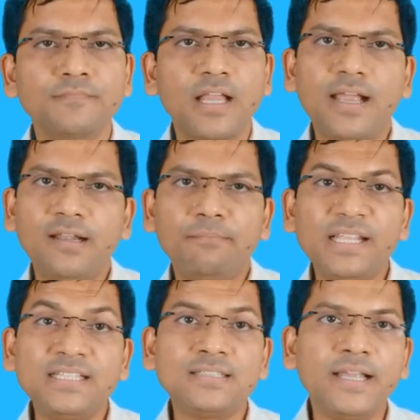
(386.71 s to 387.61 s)
And
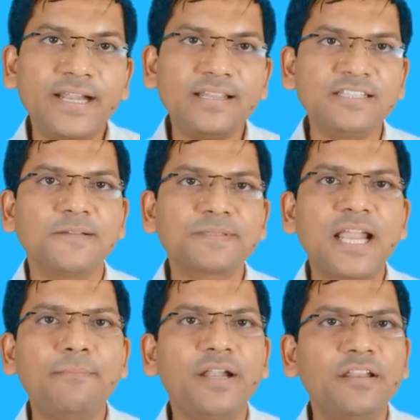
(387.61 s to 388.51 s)
please hit the
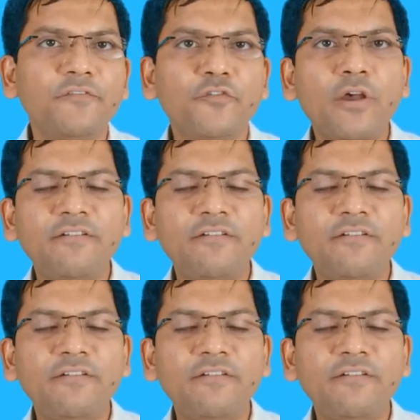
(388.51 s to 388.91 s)
subscribe button if you